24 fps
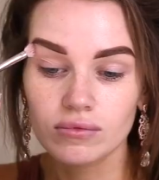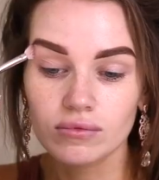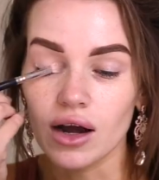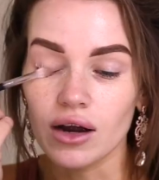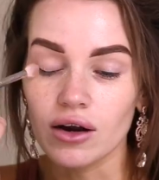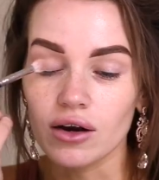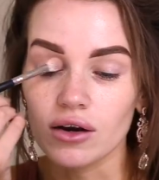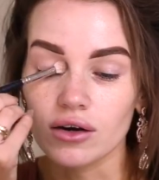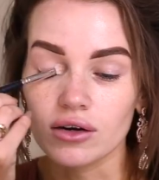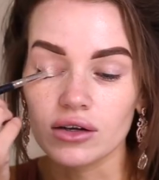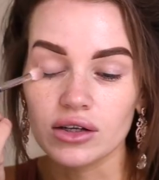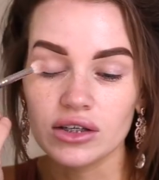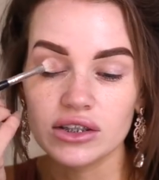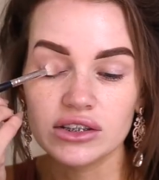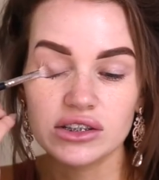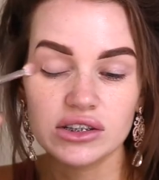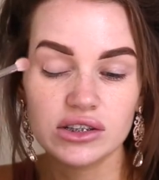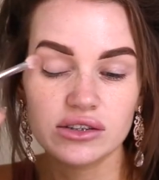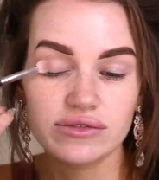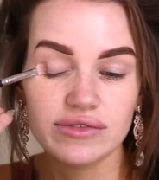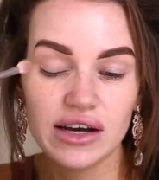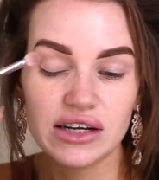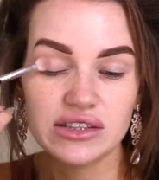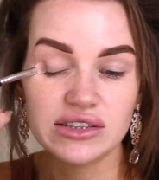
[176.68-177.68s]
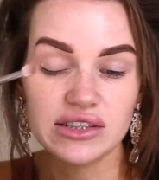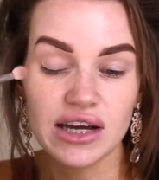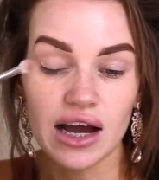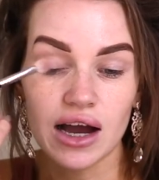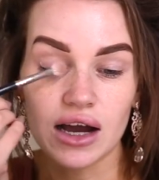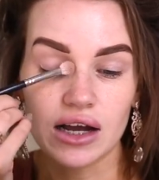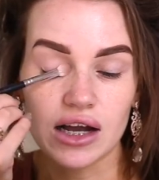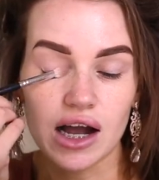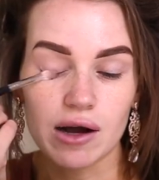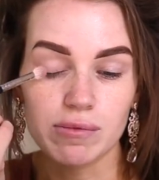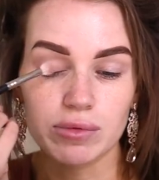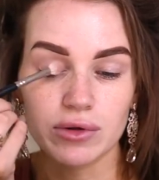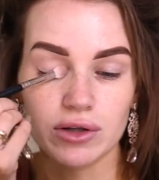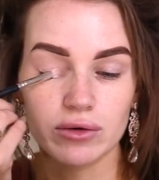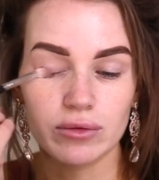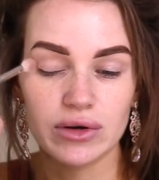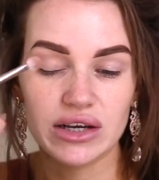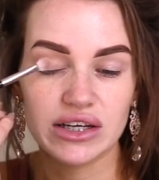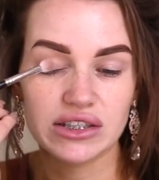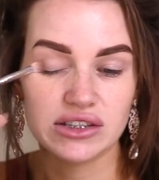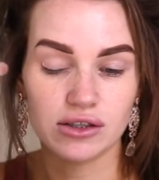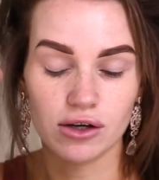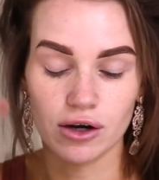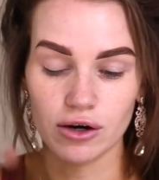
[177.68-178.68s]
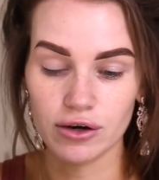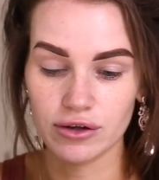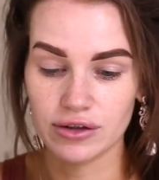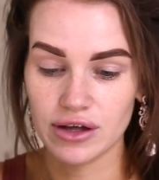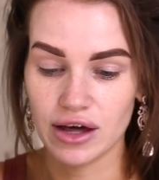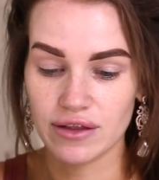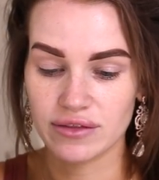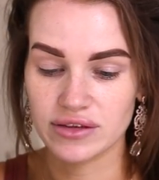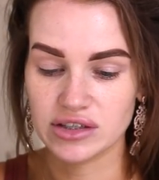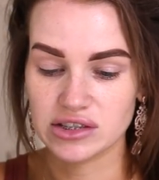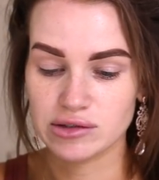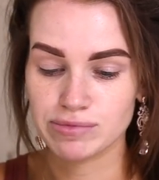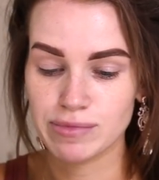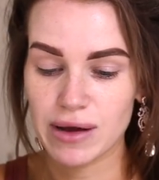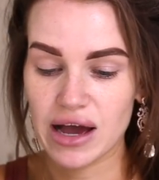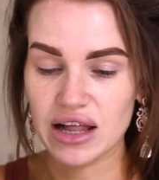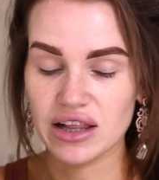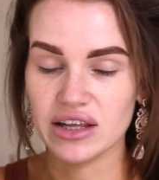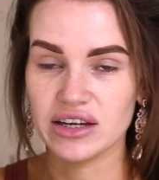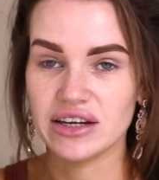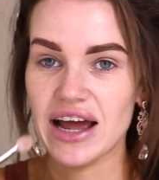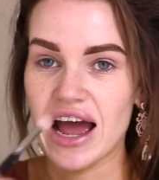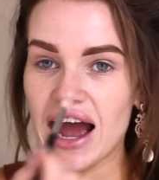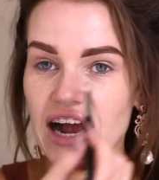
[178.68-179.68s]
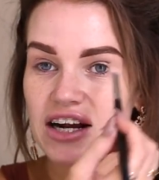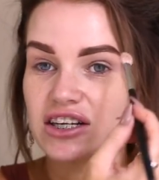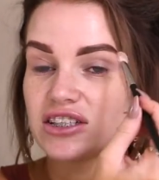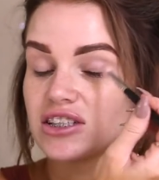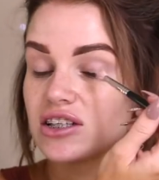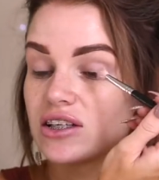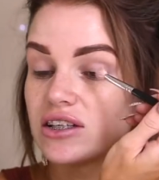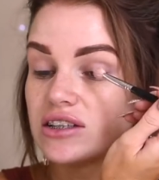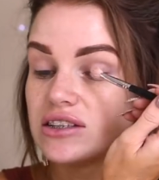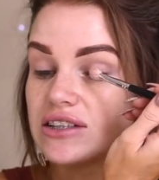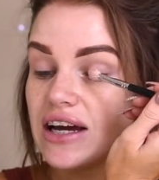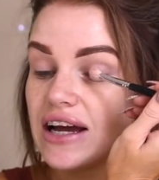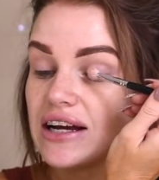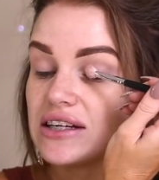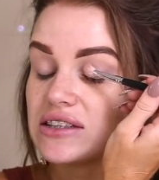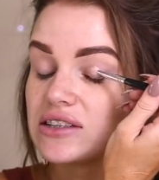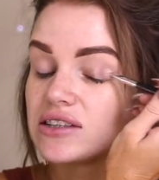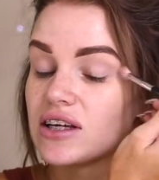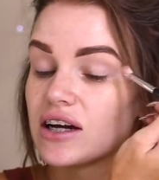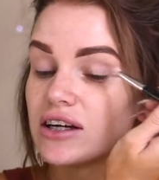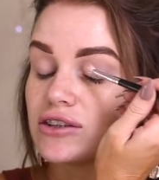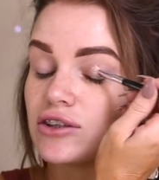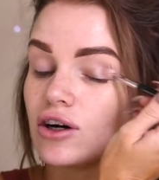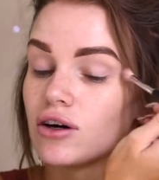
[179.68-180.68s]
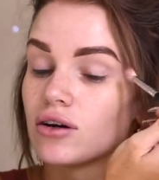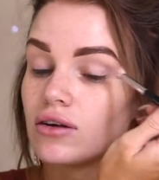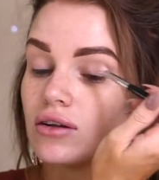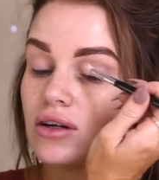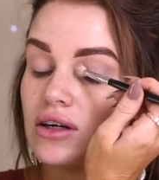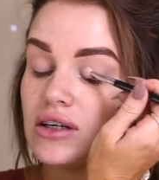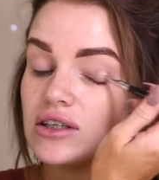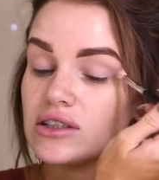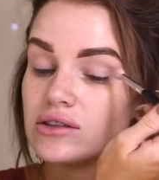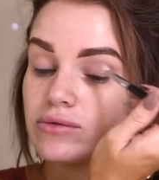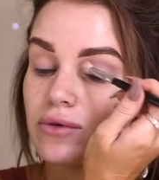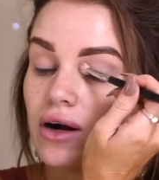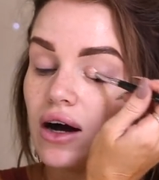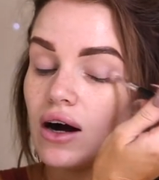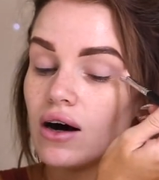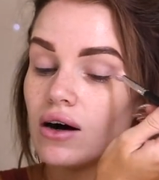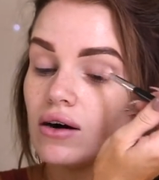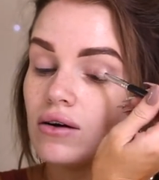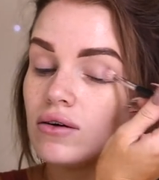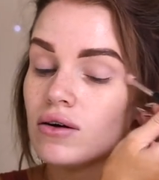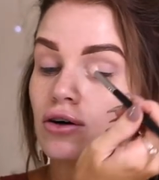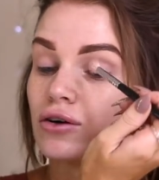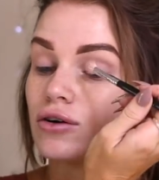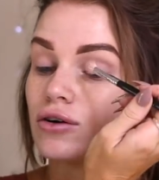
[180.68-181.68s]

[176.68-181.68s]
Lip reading: I only just found out a couple of weeks ago that this palette actually tastes like chocolate as well.